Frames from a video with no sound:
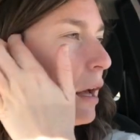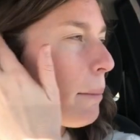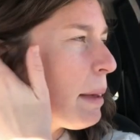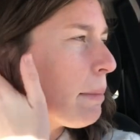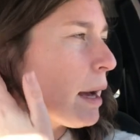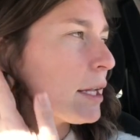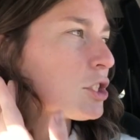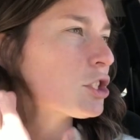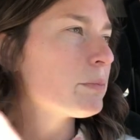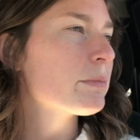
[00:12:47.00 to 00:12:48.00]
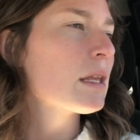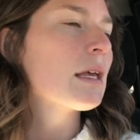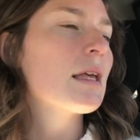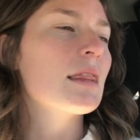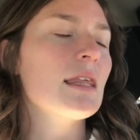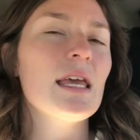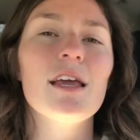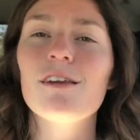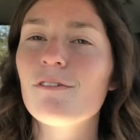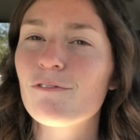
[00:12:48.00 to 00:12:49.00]
a bit much.
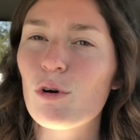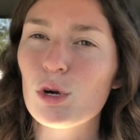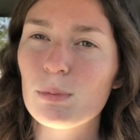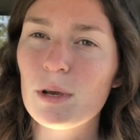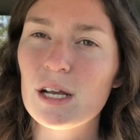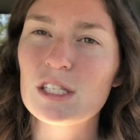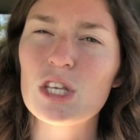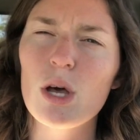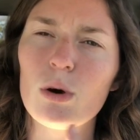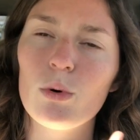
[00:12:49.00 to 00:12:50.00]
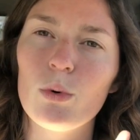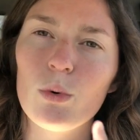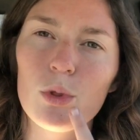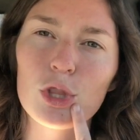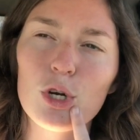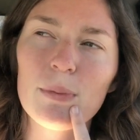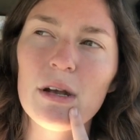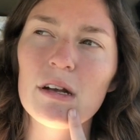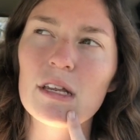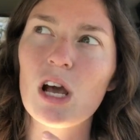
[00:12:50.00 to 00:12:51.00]
Then fourth period, so third
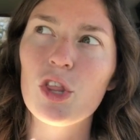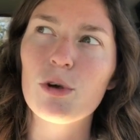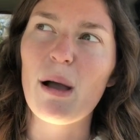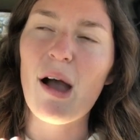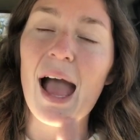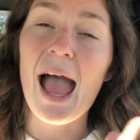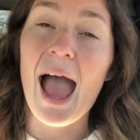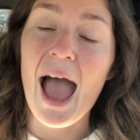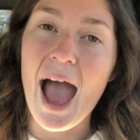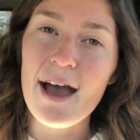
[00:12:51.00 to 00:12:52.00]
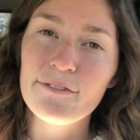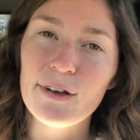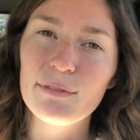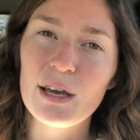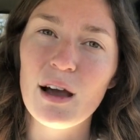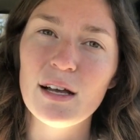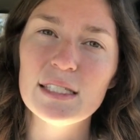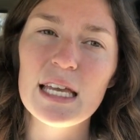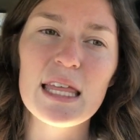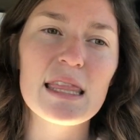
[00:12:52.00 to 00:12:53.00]
period got through about half of the
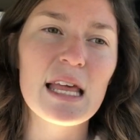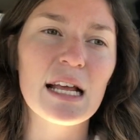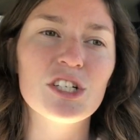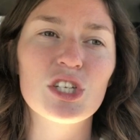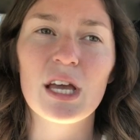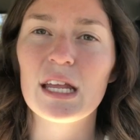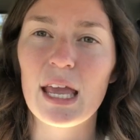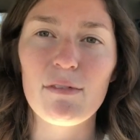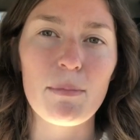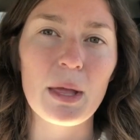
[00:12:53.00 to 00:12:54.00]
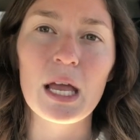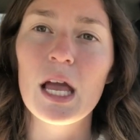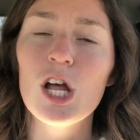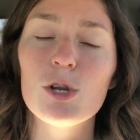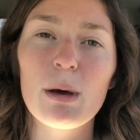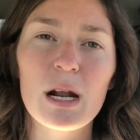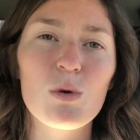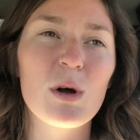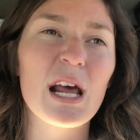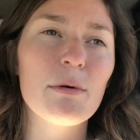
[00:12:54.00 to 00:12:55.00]
content, and then I just kind of gave up. Like, no
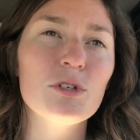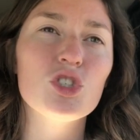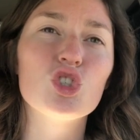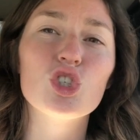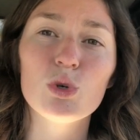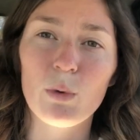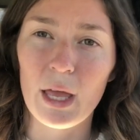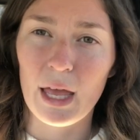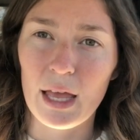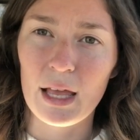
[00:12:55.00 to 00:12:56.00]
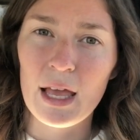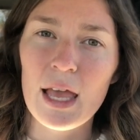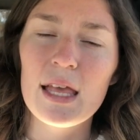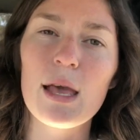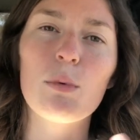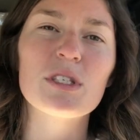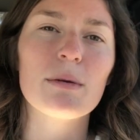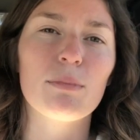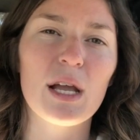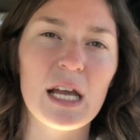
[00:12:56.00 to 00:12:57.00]
matter what I was doing, it
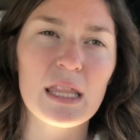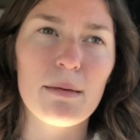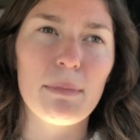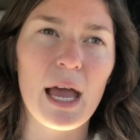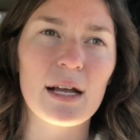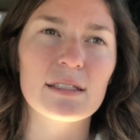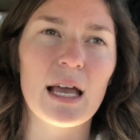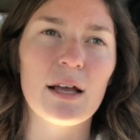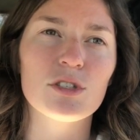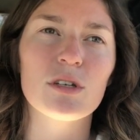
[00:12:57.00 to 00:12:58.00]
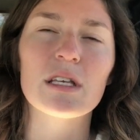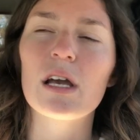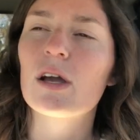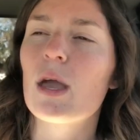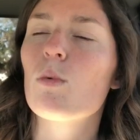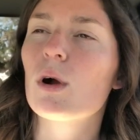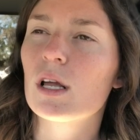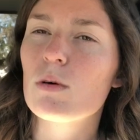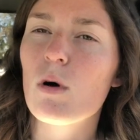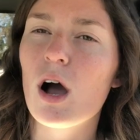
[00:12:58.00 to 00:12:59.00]
wasn't bringing them back down. So I was like, okay, we're
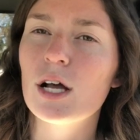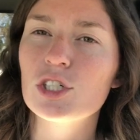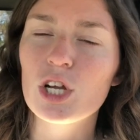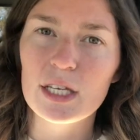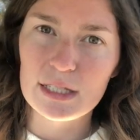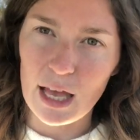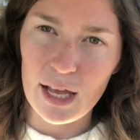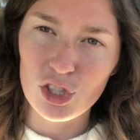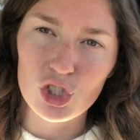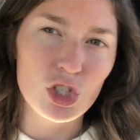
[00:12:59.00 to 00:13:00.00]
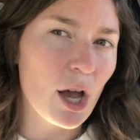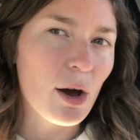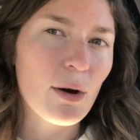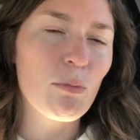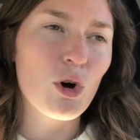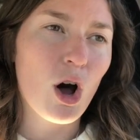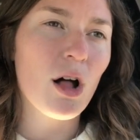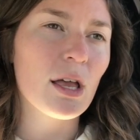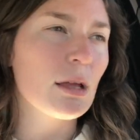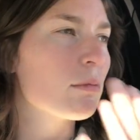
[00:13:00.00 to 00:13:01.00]
gonna watch a science show and we'll
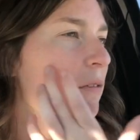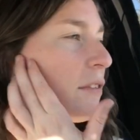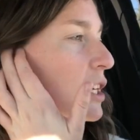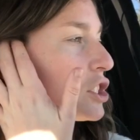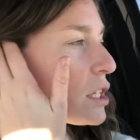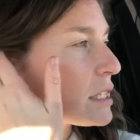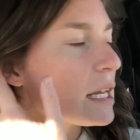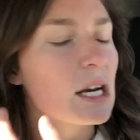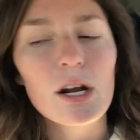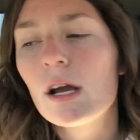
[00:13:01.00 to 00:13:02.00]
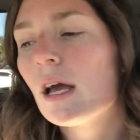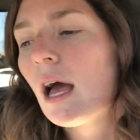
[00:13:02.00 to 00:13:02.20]
call it good and we'll finish this later.